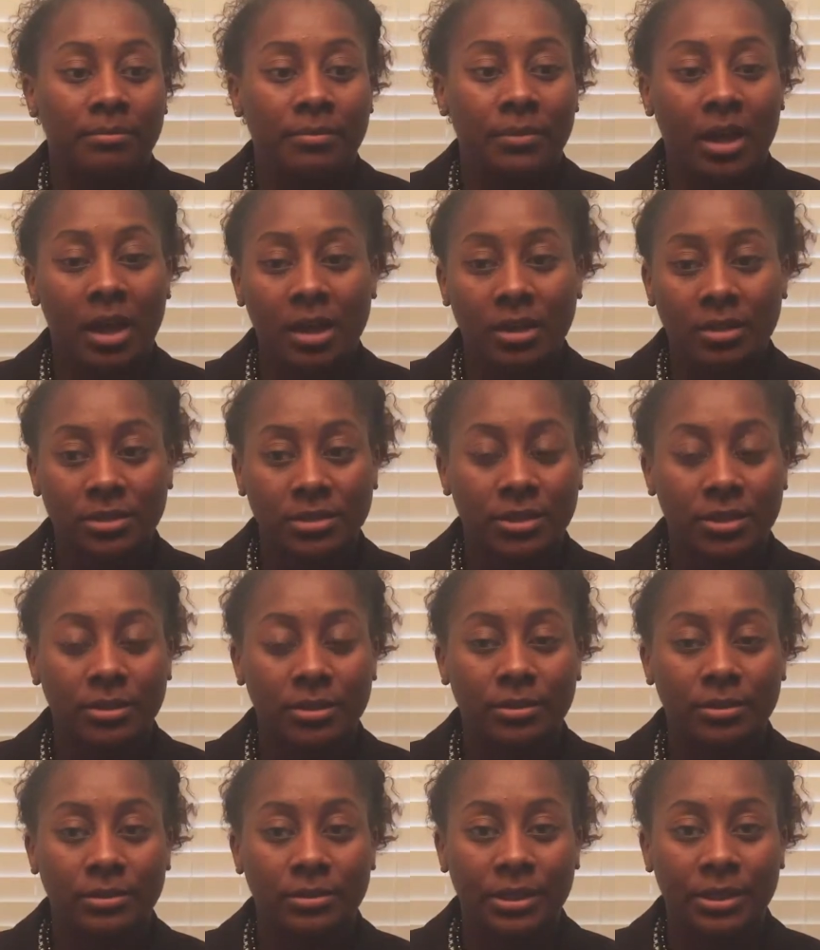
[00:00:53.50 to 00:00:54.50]

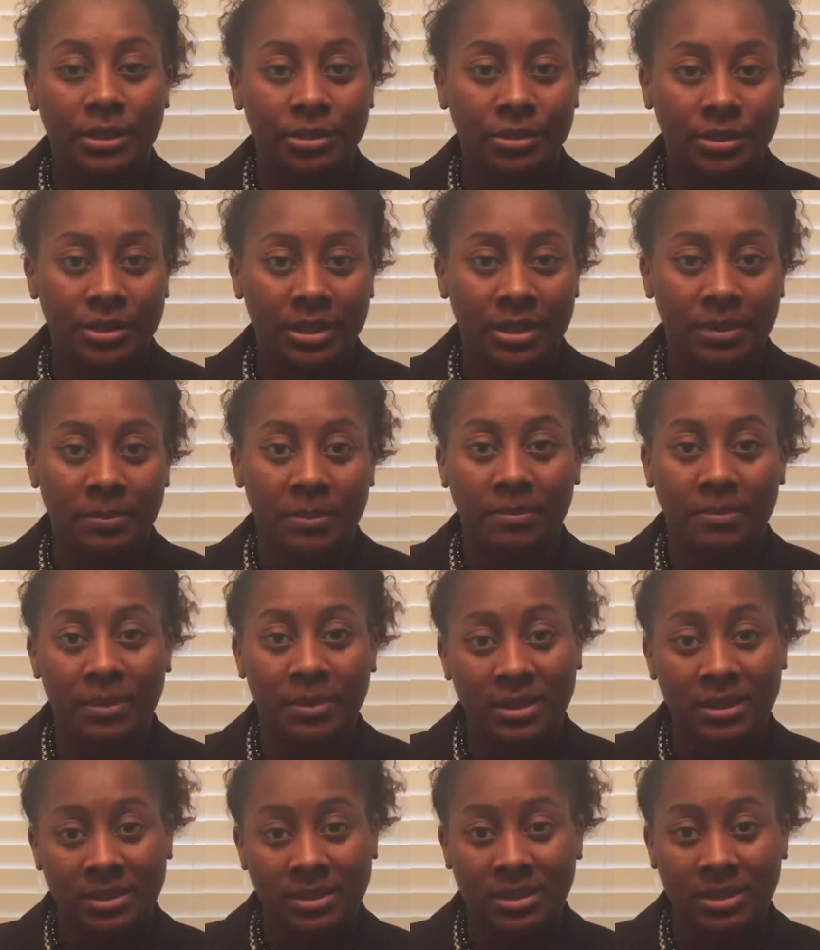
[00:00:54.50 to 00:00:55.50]
Also, leadership and
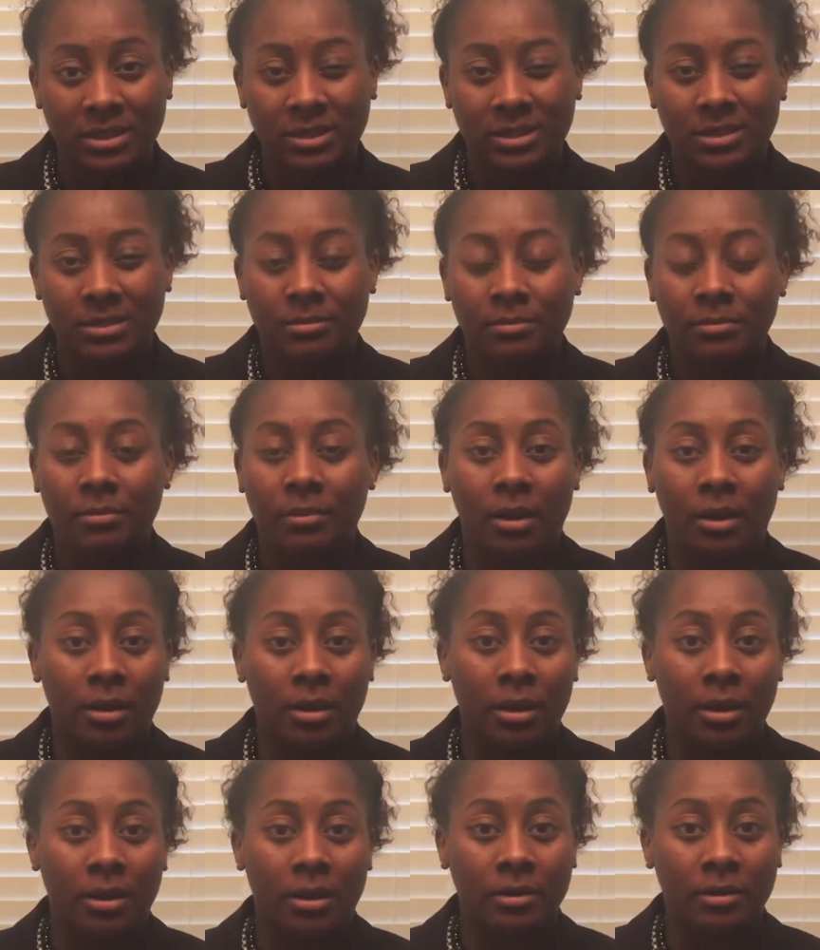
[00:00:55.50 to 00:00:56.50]
business
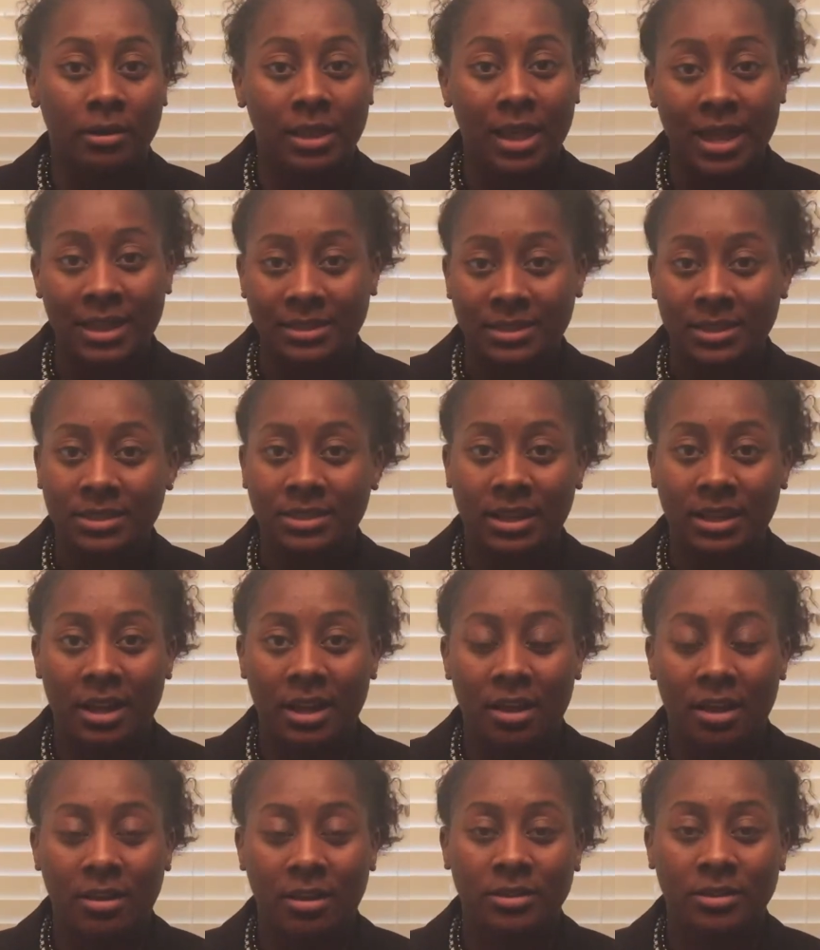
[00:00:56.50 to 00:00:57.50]
are classes that
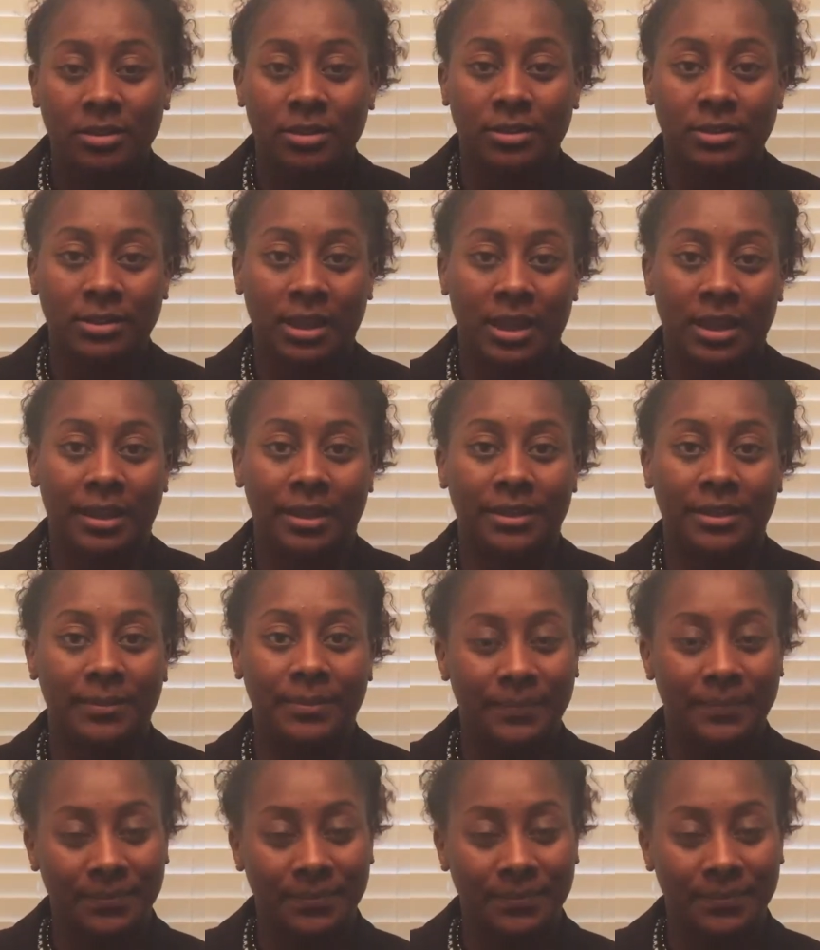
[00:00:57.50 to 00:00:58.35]
I also take.